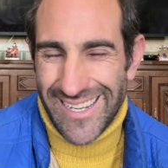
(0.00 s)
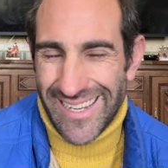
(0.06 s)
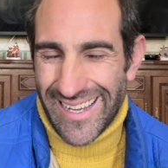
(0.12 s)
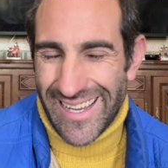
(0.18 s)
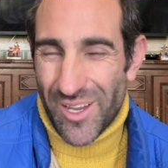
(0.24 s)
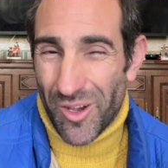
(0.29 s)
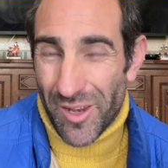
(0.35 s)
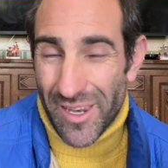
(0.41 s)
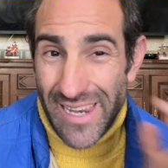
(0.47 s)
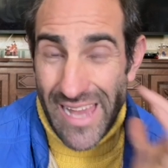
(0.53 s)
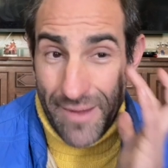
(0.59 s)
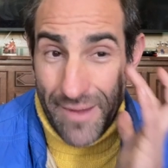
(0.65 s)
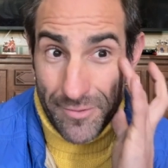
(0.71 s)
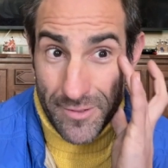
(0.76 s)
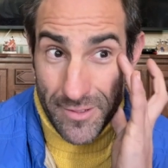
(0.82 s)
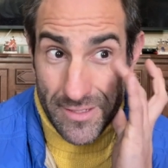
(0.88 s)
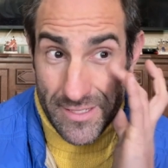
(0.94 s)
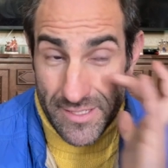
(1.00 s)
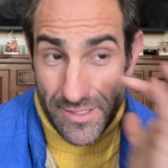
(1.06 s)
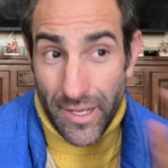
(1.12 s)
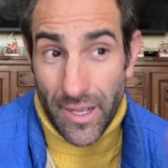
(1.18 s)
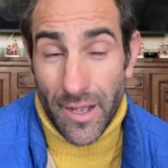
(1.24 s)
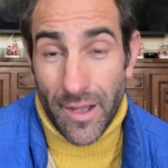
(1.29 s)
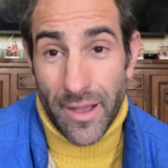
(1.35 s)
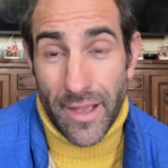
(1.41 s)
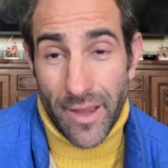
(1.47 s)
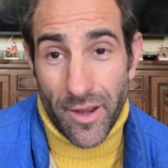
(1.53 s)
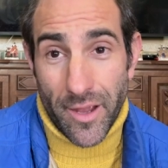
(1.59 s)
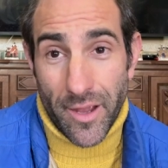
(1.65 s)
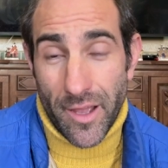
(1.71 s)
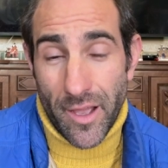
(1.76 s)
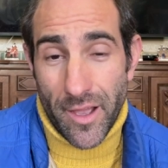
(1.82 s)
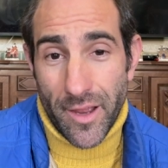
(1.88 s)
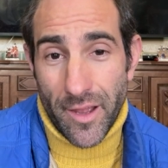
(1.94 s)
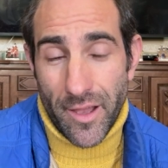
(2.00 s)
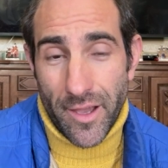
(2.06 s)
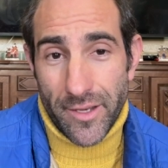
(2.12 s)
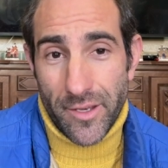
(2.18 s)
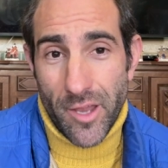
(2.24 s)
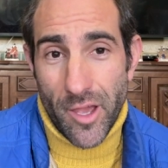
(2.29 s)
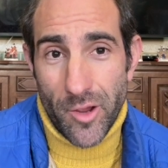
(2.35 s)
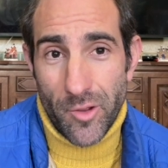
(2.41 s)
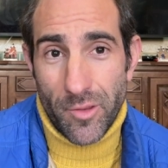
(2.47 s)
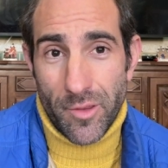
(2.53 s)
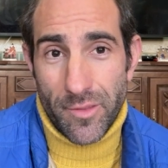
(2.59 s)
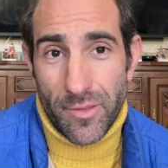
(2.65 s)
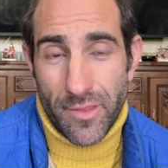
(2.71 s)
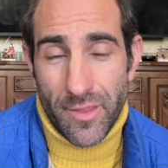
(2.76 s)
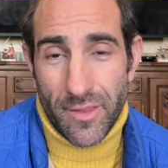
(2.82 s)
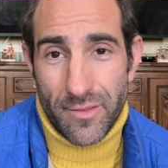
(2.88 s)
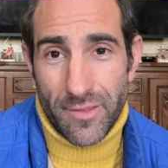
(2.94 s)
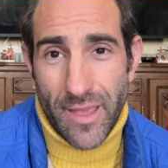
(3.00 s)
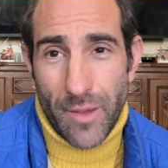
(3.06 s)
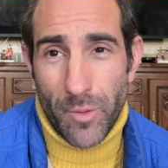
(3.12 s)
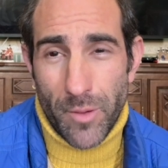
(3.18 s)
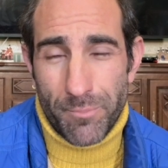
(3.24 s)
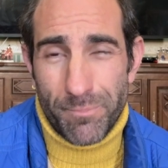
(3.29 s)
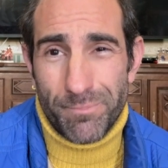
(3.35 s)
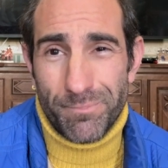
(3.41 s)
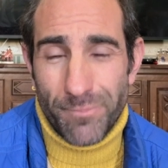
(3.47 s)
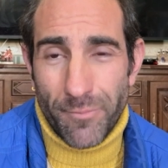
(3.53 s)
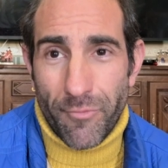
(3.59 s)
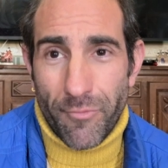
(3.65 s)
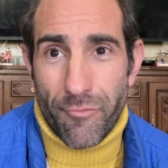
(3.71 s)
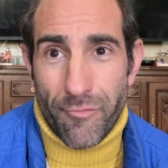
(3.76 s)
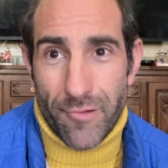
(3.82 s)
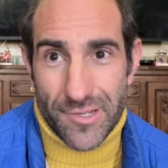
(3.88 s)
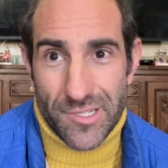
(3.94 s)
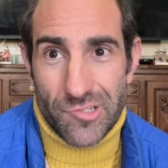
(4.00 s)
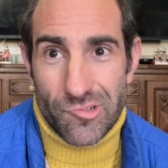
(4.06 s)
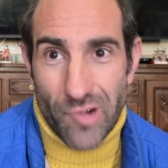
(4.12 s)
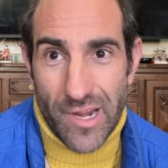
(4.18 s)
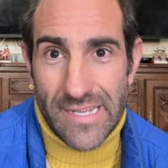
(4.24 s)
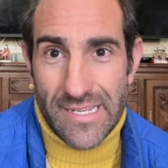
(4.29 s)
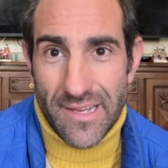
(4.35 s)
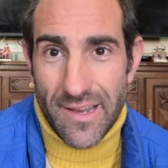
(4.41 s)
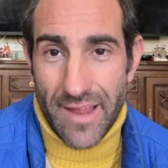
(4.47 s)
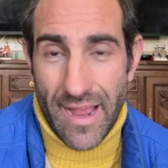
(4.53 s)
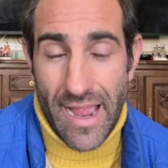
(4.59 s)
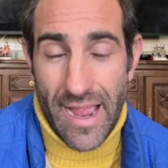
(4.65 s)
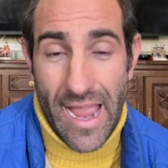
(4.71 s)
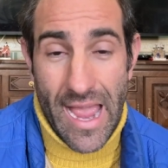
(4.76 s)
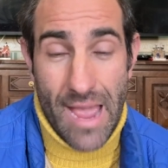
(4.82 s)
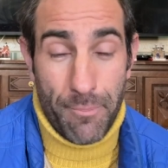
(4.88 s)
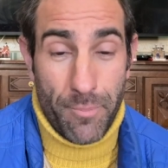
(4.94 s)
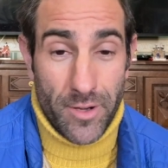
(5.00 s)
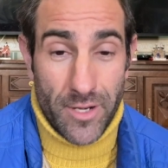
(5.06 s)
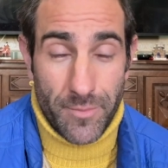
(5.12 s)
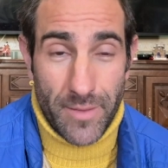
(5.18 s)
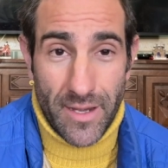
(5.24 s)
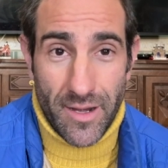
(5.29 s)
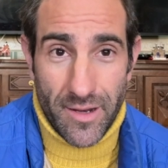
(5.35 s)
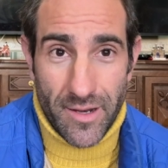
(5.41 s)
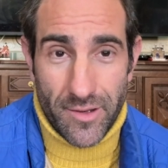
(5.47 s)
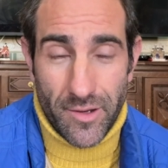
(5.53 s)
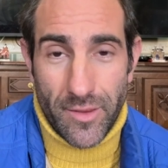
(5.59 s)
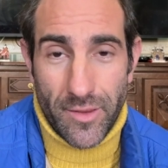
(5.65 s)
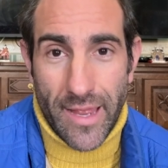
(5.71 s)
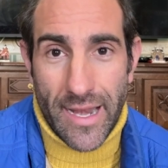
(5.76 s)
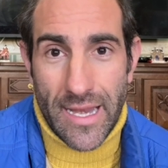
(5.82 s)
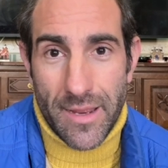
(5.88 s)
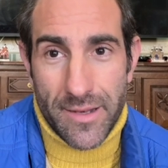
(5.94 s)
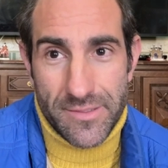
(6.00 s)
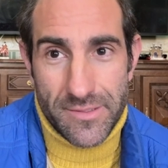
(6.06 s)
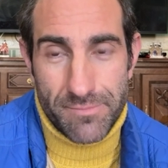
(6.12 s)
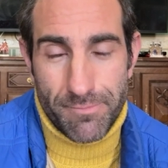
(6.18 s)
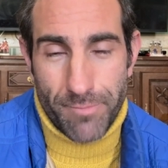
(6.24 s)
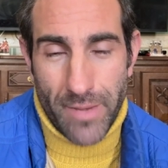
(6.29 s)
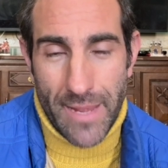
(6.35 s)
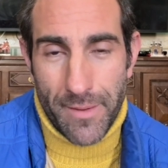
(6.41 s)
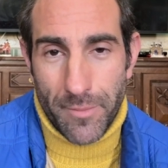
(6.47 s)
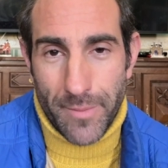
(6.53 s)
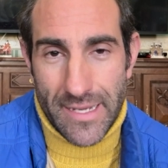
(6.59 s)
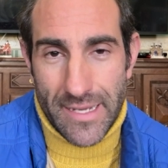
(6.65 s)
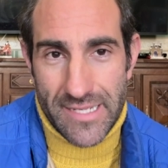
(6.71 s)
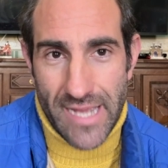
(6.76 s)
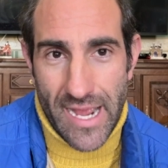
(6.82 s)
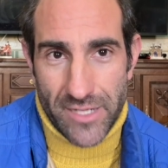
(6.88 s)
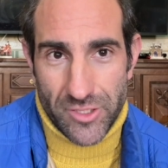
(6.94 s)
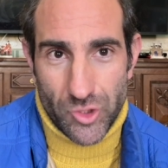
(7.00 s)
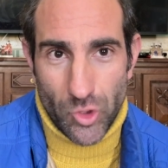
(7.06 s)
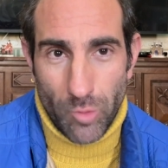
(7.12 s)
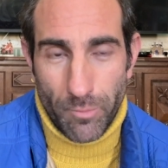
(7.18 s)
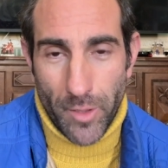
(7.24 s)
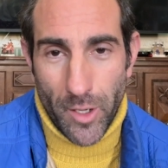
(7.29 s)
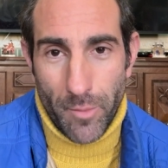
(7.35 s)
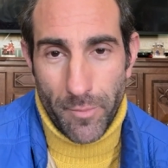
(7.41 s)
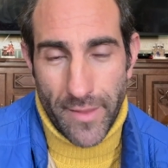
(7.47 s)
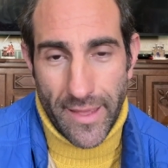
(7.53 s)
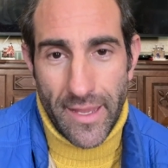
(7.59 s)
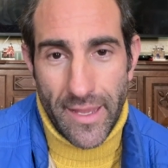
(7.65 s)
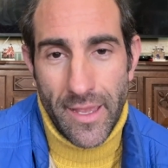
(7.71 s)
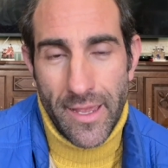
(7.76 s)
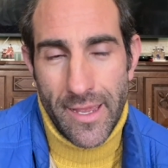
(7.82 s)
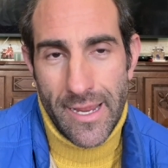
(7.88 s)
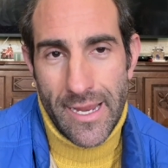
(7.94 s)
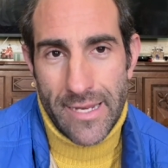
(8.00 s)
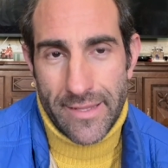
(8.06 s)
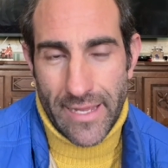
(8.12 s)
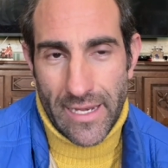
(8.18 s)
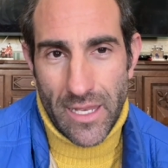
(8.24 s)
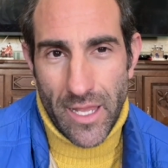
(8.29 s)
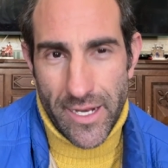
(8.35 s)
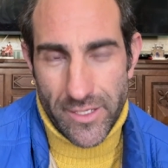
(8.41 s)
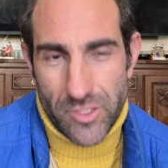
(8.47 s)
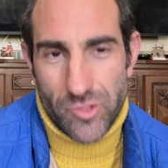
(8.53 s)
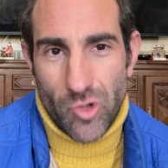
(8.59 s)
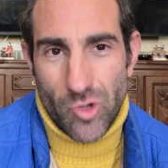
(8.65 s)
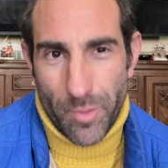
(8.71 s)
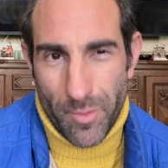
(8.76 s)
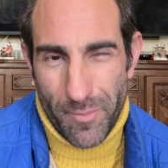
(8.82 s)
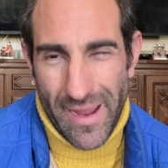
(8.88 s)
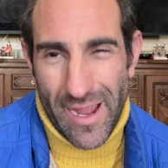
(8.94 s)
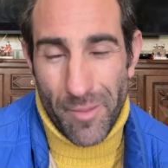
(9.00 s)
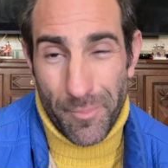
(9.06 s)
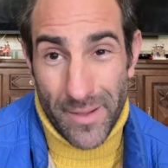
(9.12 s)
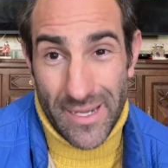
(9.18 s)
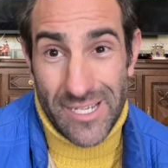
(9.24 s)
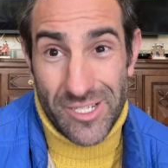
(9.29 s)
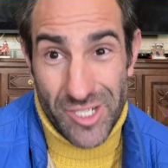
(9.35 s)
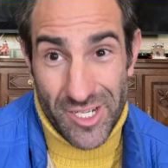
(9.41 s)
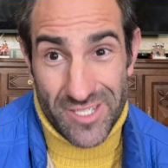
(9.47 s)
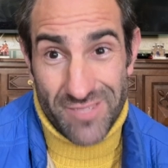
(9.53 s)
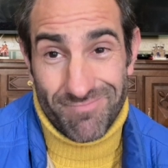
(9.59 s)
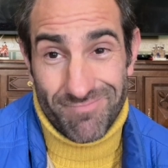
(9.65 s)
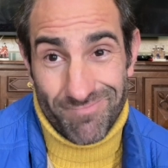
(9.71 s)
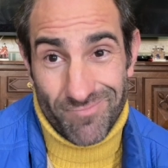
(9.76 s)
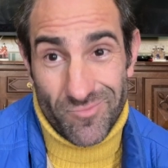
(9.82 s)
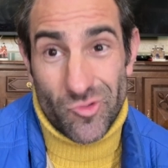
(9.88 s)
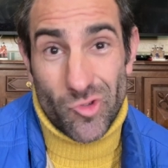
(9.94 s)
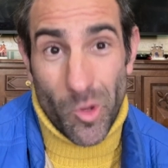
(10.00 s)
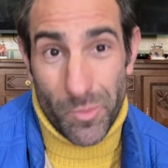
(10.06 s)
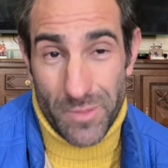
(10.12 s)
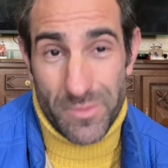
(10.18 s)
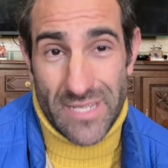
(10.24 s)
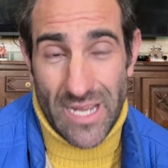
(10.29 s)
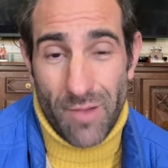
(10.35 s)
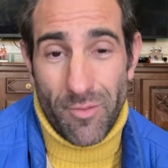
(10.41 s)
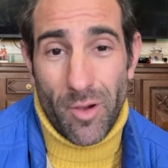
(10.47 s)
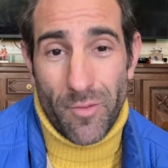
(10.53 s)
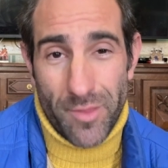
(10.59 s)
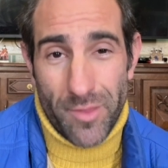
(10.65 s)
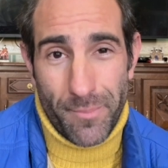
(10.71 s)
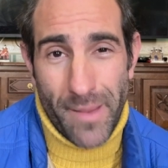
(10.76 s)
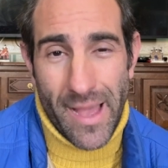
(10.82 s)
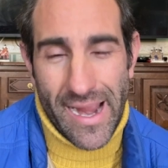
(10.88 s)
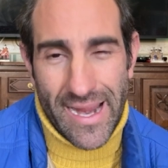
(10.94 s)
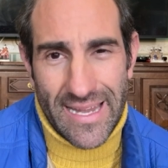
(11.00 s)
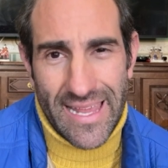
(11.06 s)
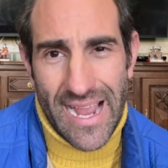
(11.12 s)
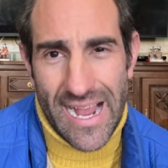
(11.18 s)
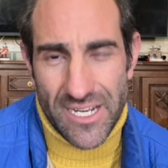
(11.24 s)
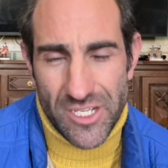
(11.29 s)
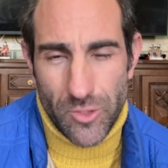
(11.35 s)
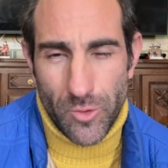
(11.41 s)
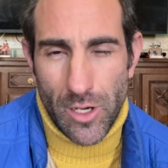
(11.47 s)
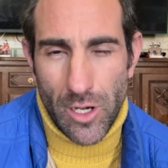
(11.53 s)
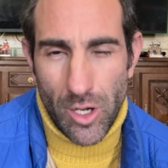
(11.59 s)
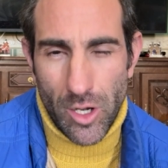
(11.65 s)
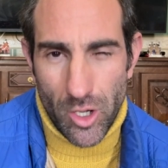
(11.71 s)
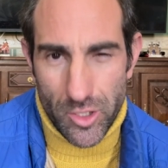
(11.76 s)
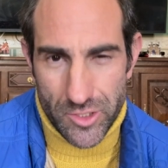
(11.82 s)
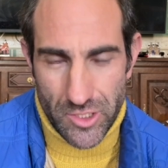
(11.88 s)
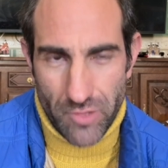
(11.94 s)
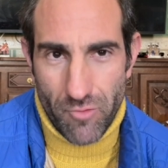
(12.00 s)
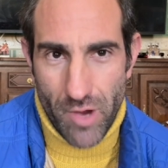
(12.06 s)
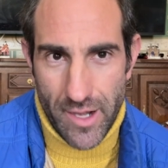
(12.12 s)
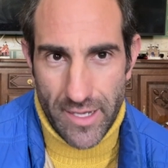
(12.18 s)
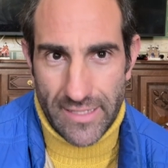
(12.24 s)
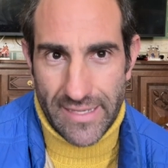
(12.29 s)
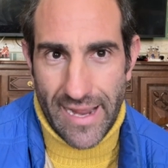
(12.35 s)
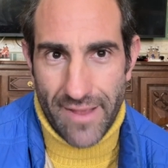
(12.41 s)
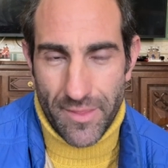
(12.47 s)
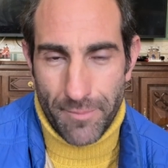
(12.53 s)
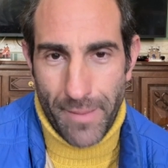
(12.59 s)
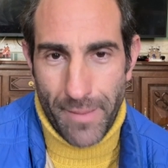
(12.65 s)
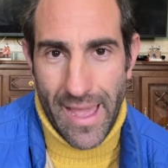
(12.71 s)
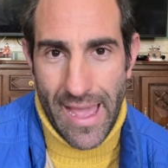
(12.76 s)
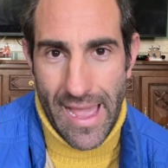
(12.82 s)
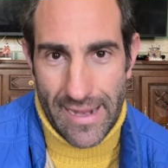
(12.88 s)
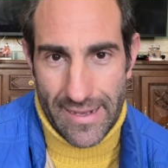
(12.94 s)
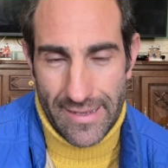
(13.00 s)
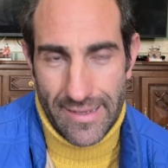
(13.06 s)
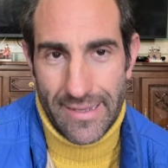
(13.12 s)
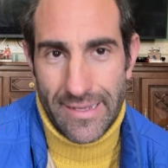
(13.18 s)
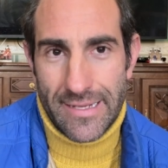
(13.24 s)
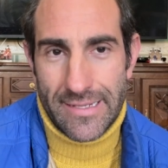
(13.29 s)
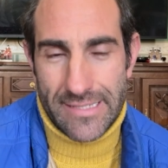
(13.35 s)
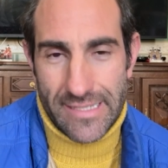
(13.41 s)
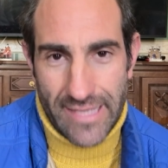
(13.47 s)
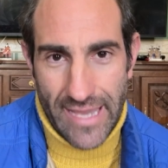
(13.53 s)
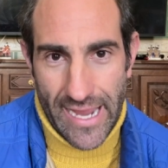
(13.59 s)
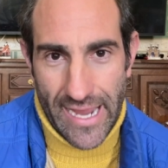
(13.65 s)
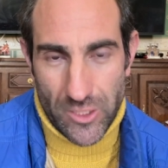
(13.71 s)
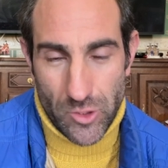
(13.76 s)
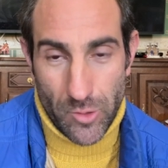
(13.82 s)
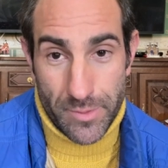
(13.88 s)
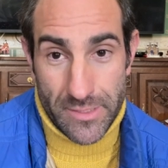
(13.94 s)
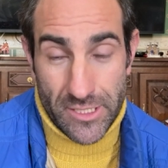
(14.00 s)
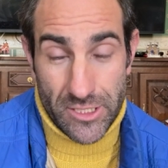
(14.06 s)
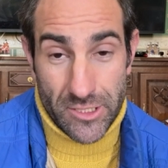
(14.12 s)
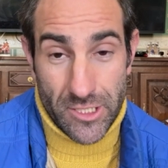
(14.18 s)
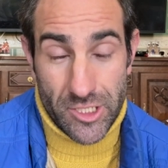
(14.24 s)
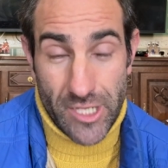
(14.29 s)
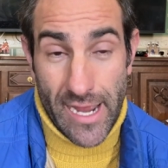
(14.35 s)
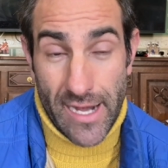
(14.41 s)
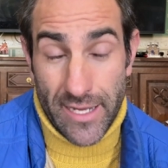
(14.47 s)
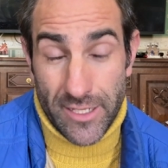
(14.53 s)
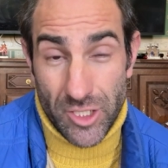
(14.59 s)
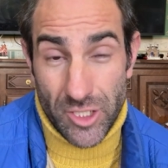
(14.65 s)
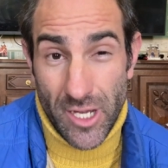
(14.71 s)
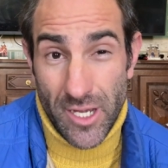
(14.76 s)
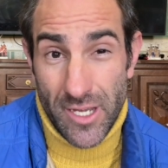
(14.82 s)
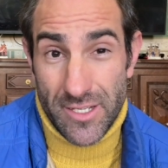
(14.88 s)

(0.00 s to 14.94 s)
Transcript: He got left at the start, and I know that they were frustrated that happened. I mean, I don't think any blame can be attached to Sean Bowen, but they liked to drop him out, but he just dropped himself off the back, and he had to do a lot of running down the back to get to a position to challenge.